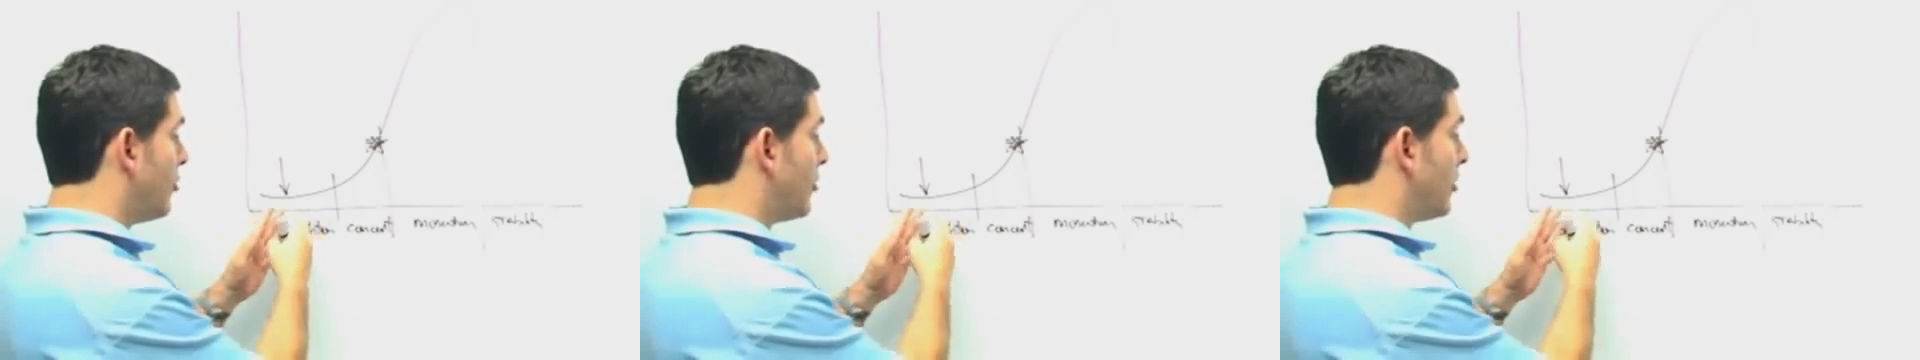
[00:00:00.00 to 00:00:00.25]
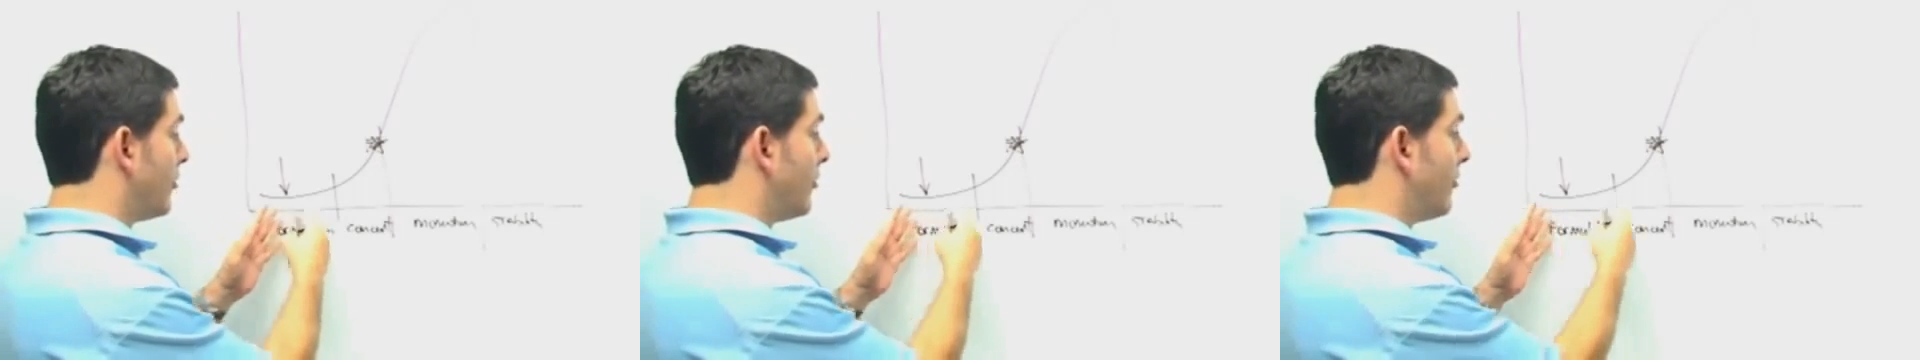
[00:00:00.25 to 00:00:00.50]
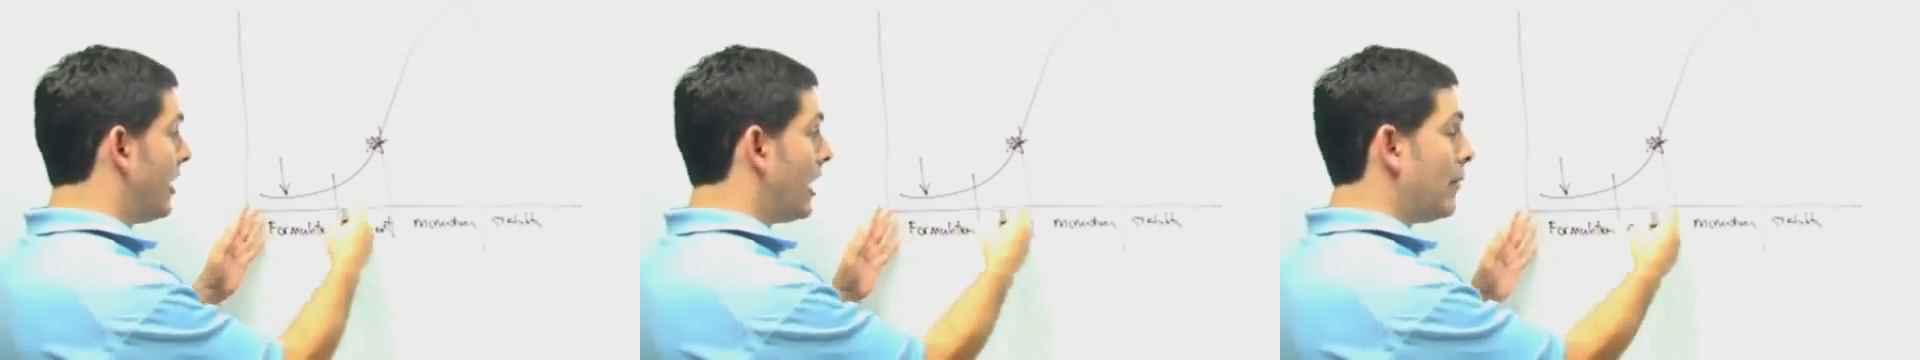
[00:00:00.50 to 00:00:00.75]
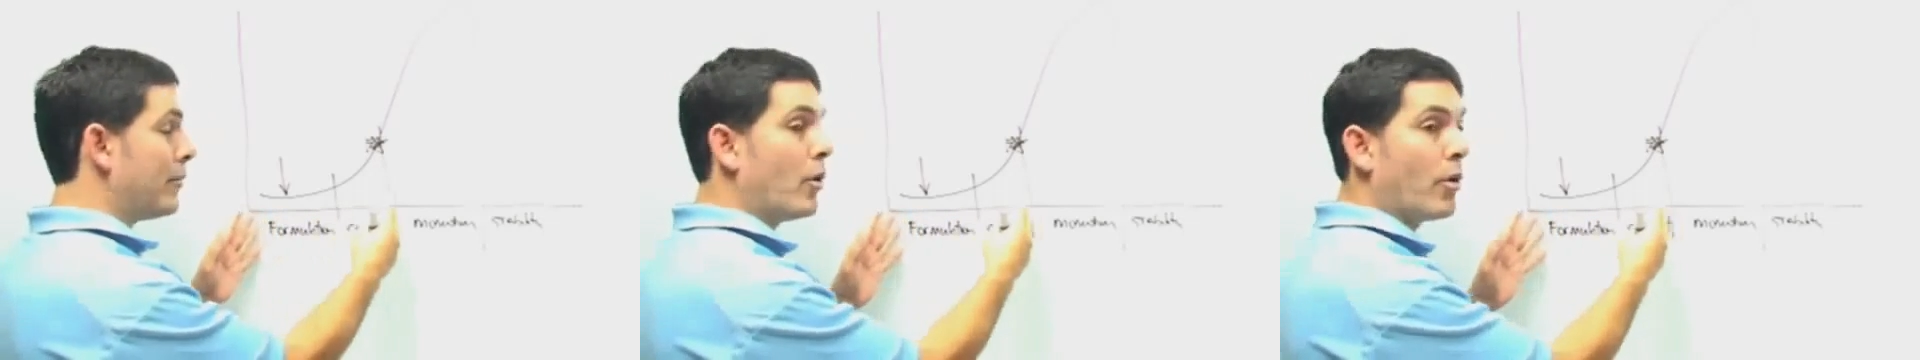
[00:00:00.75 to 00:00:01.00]
to
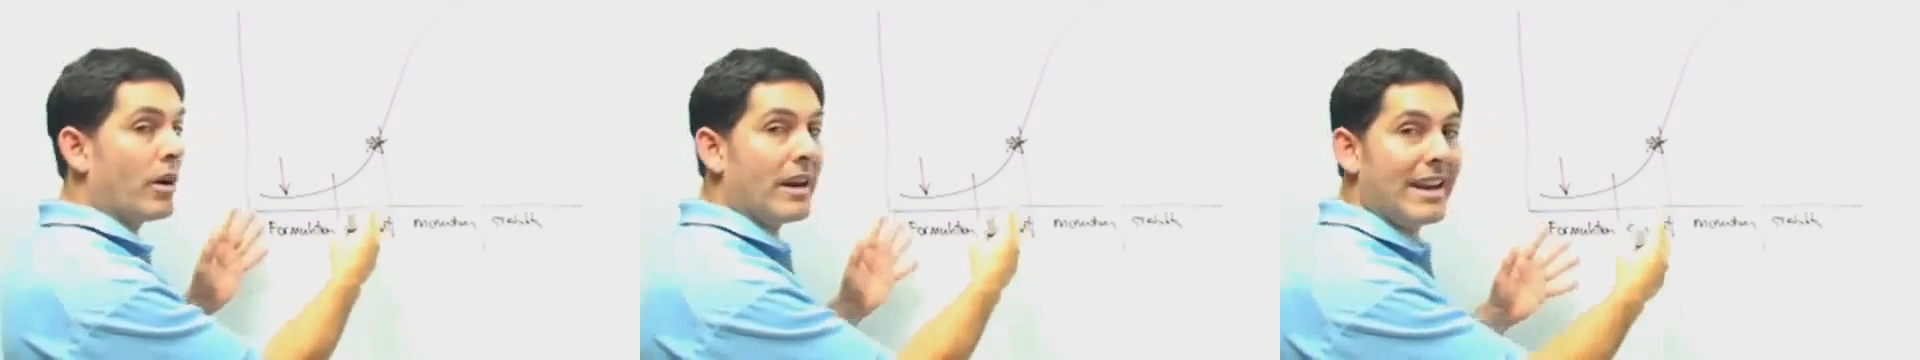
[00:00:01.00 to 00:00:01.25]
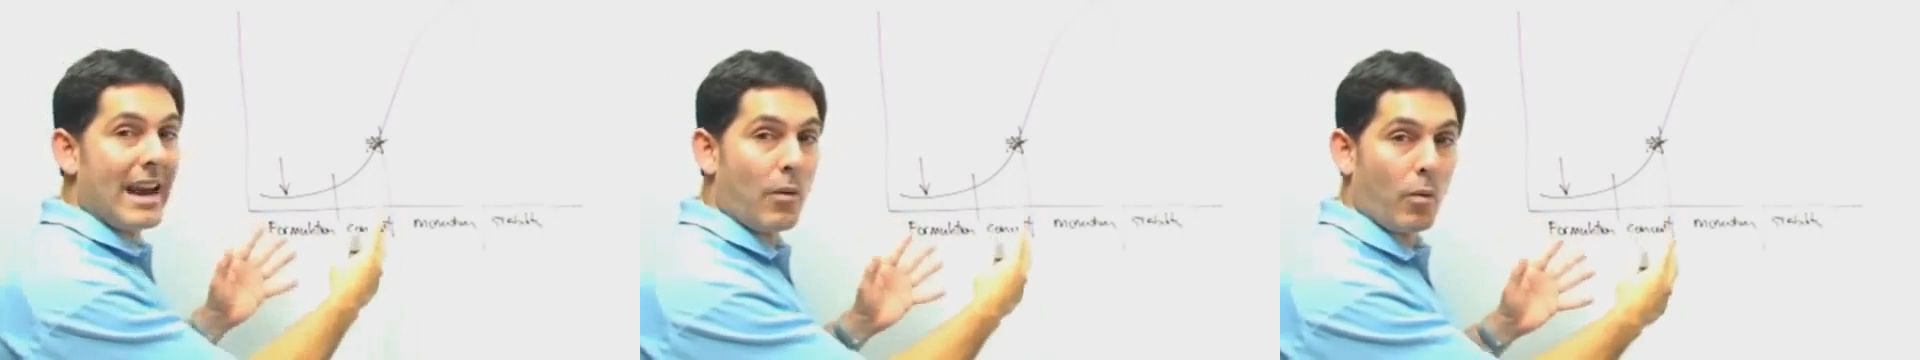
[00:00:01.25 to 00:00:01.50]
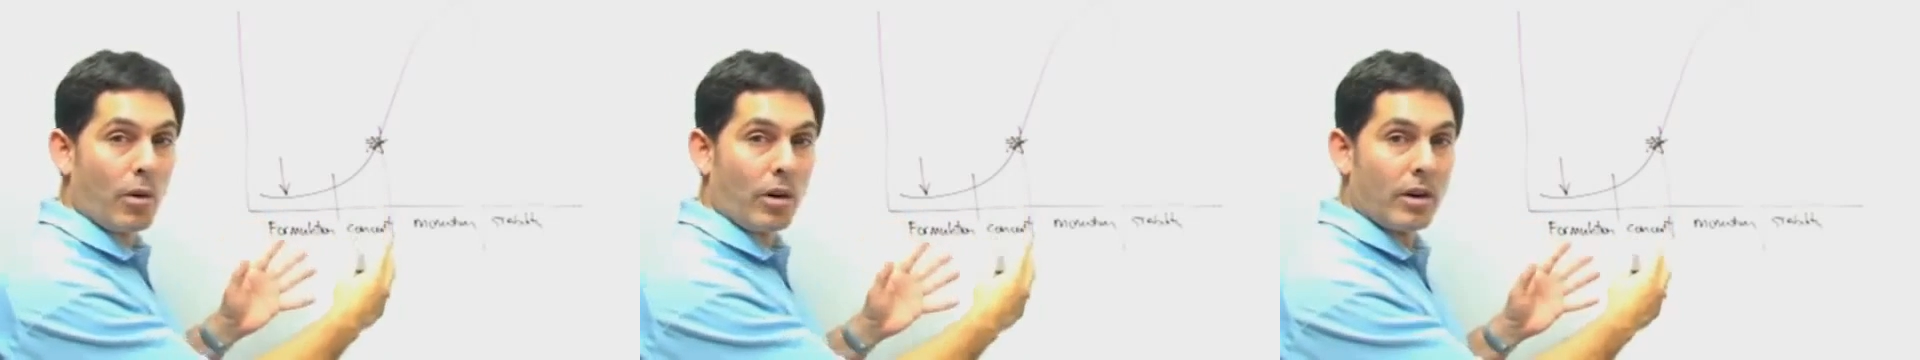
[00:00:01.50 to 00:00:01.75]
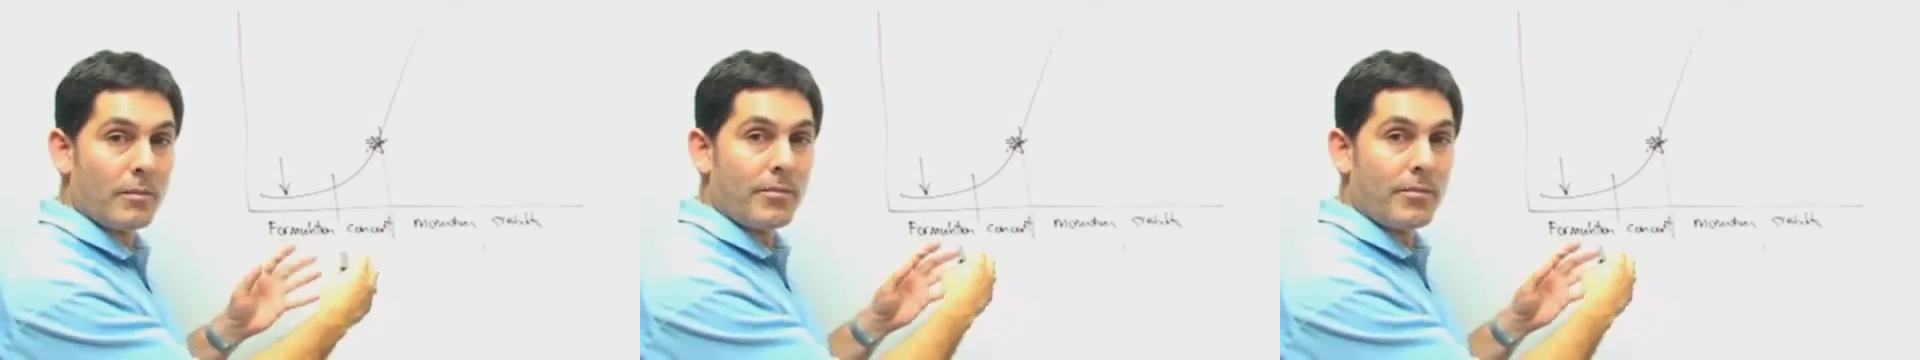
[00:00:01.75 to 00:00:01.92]
develop your network,